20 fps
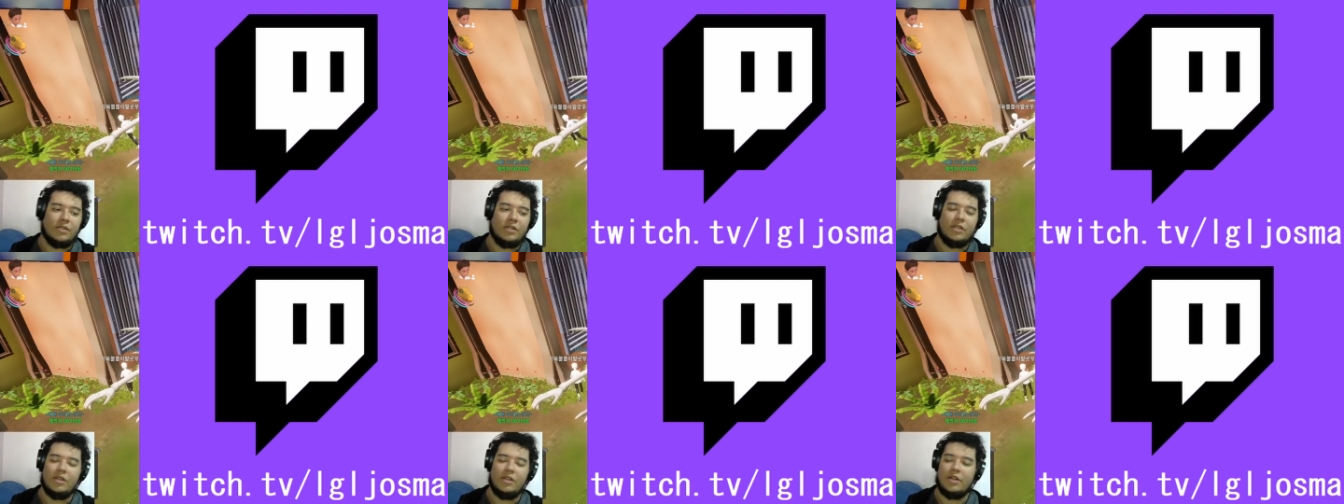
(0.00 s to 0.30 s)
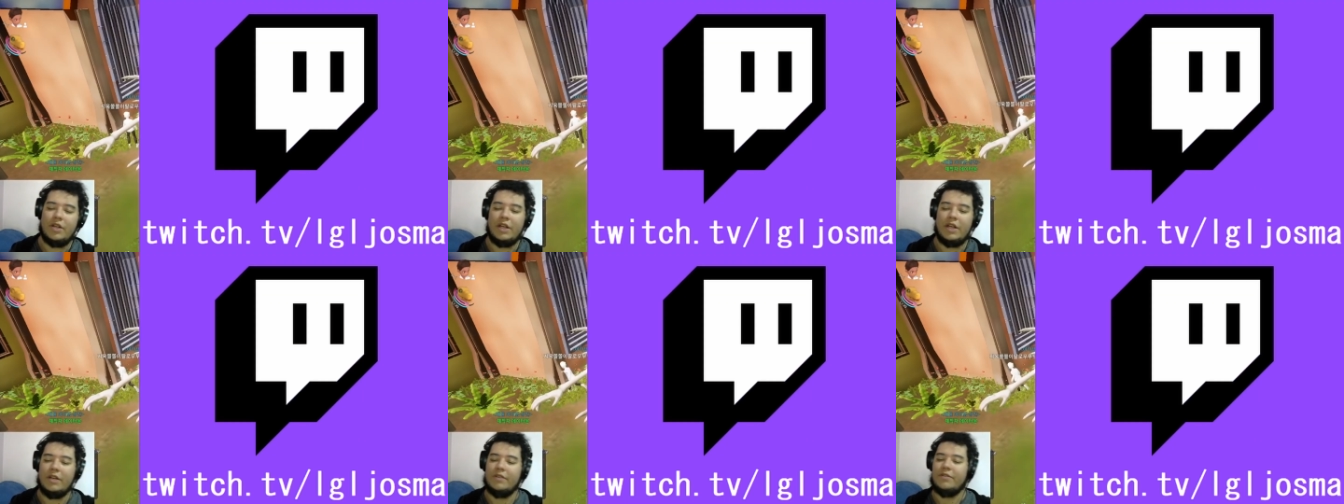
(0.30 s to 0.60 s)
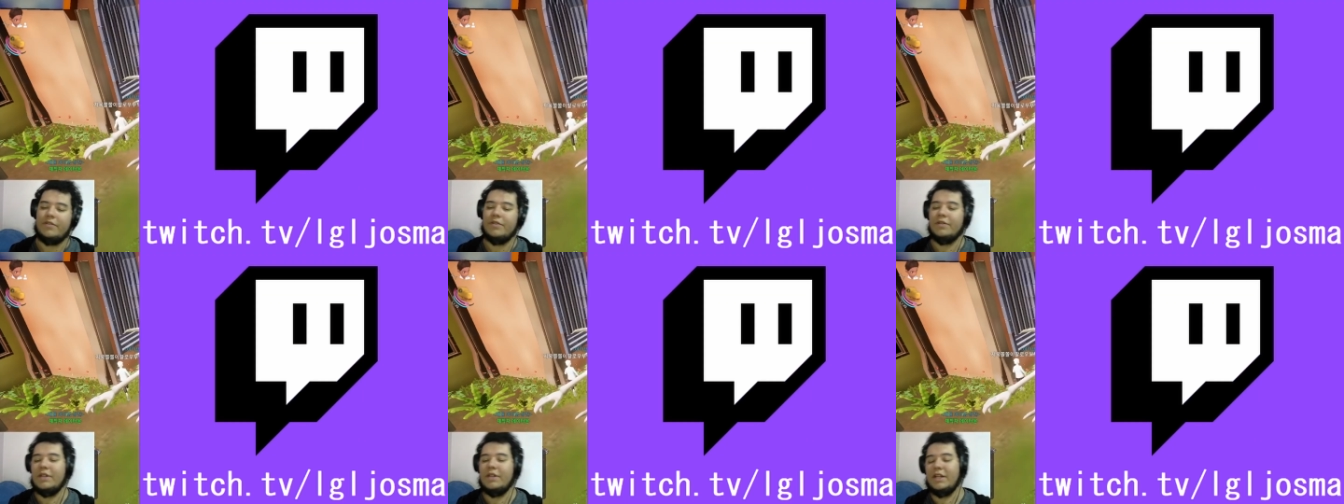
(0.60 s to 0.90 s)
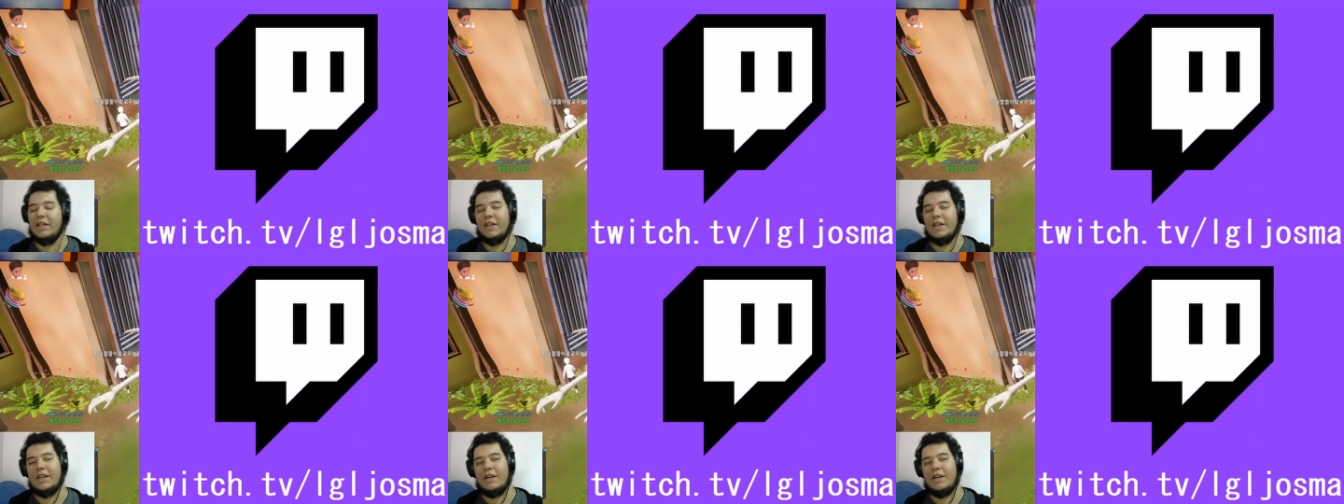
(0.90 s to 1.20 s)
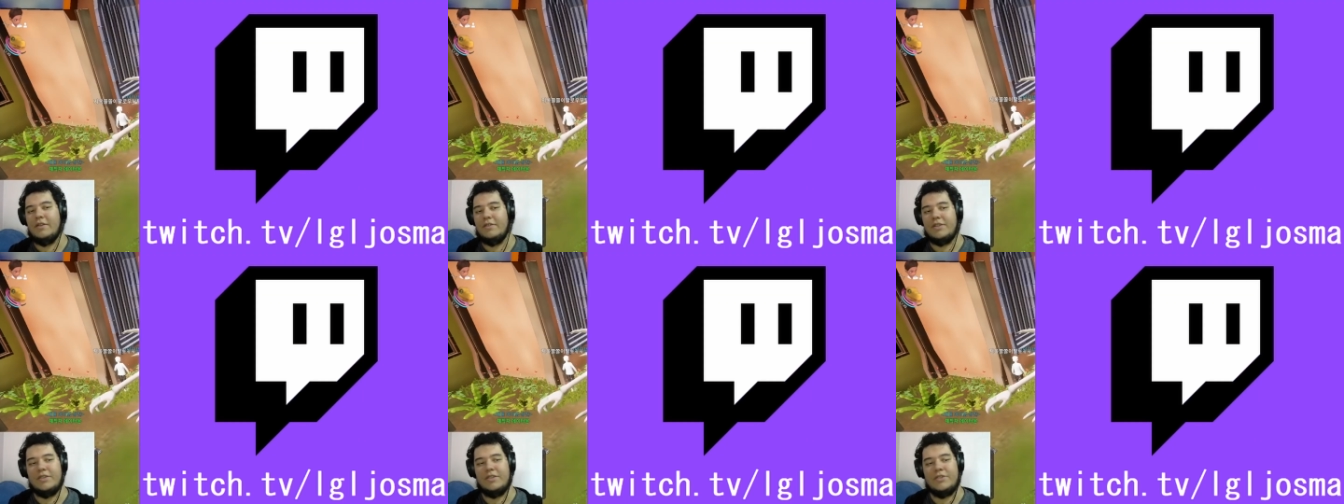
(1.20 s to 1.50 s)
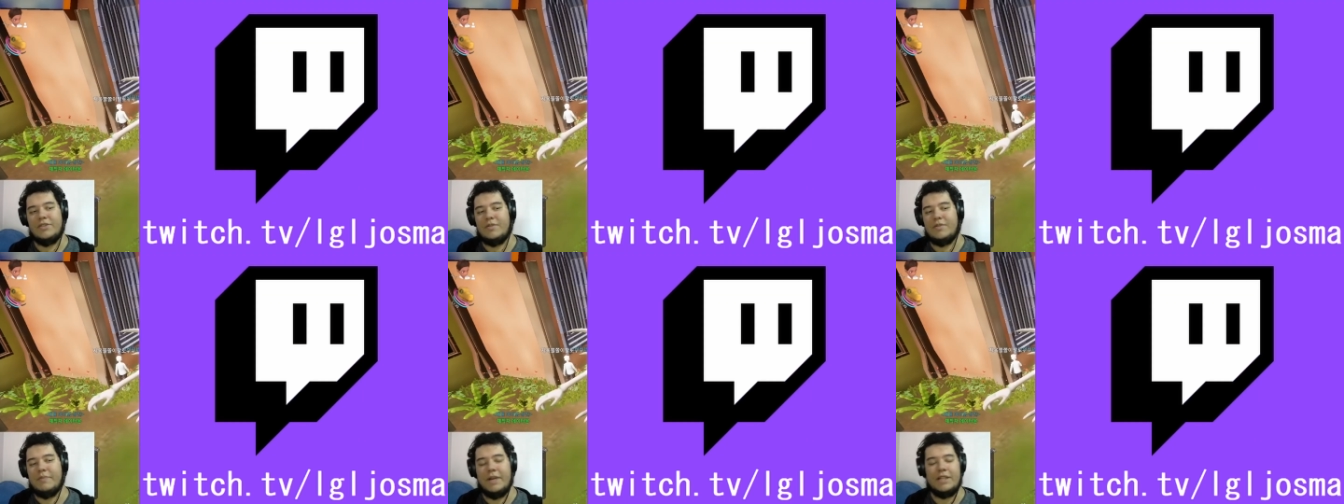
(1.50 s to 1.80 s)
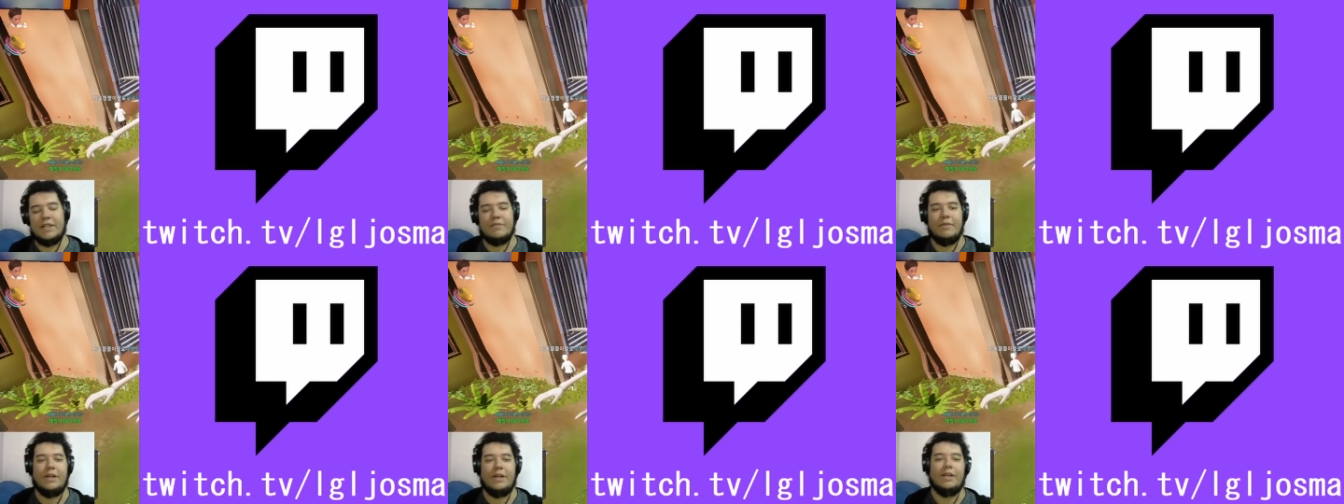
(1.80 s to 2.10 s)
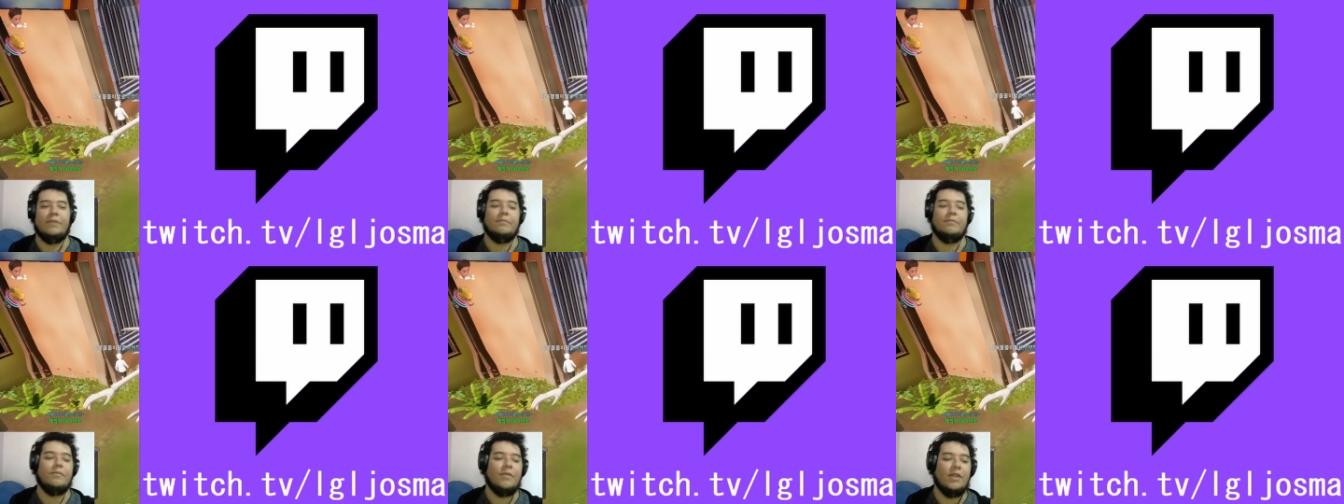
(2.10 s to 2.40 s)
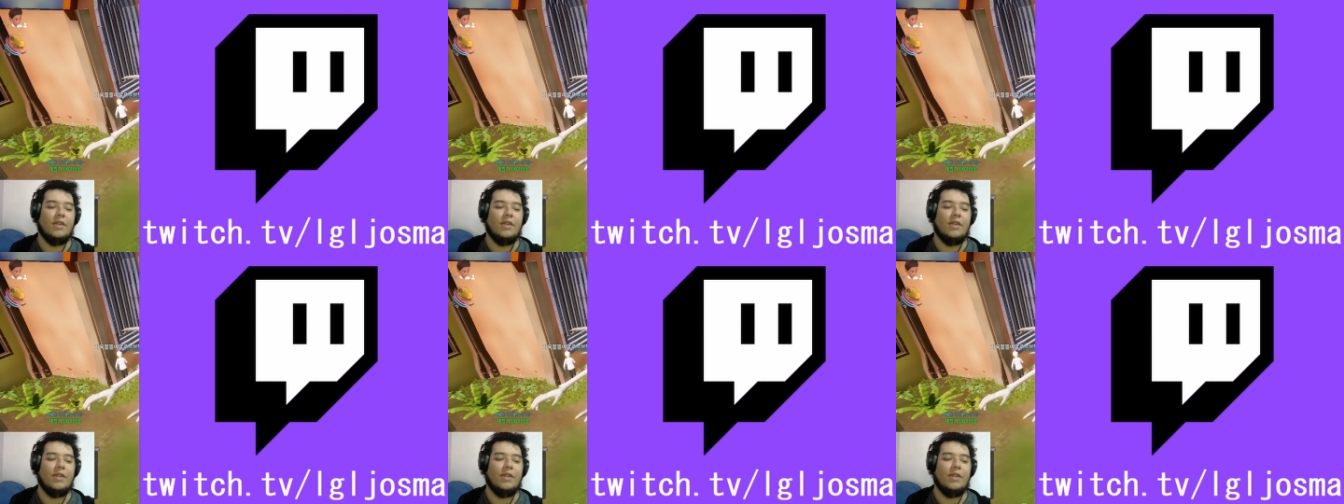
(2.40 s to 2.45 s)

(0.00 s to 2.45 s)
And if you want to hang out, you can just pass by.